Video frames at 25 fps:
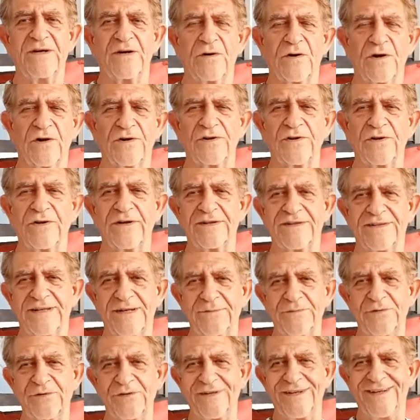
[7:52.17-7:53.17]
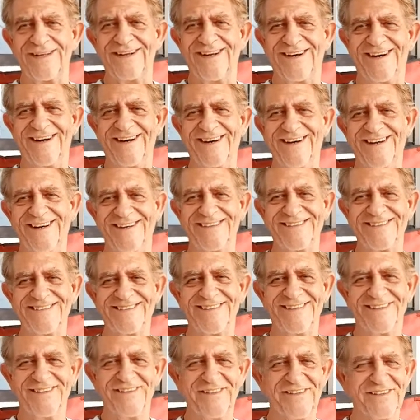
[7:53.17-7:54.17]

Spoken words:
or anytime you need us.